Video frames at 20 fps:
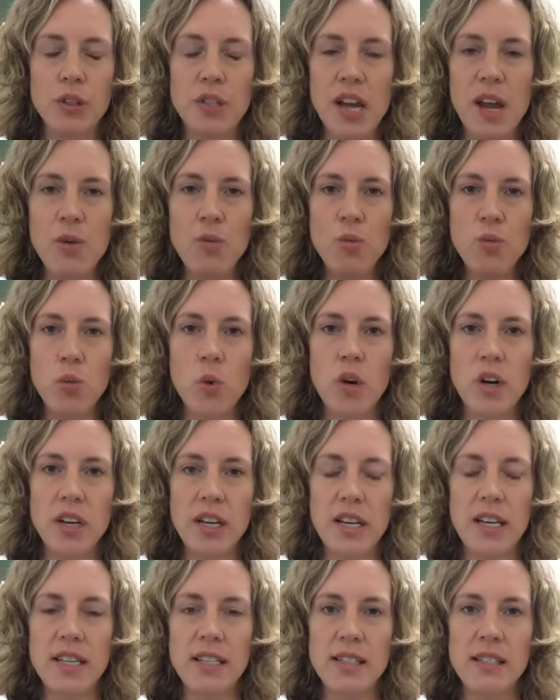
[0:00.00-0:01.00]
and what it
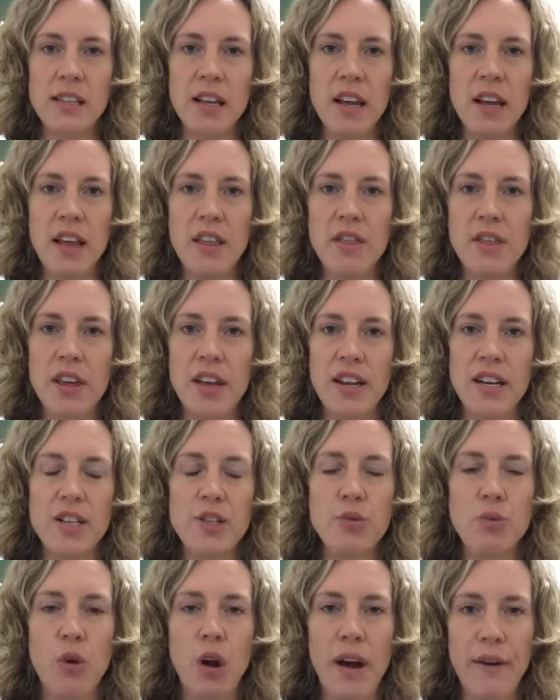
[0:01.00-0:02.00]
is that is
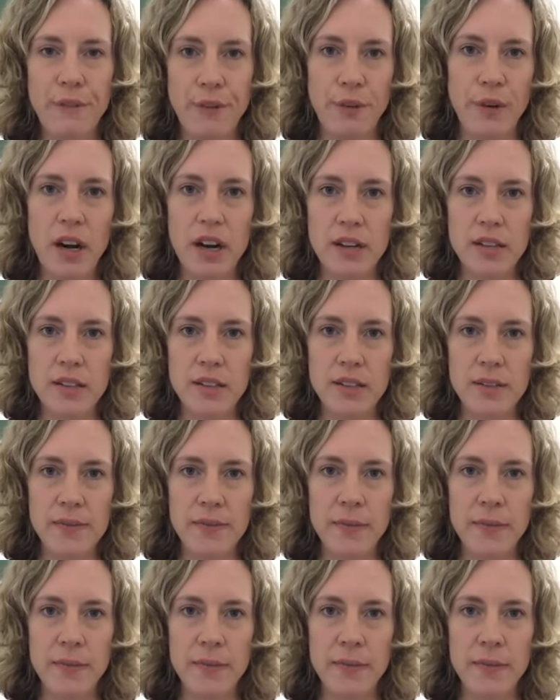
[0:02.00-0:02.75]
right for us.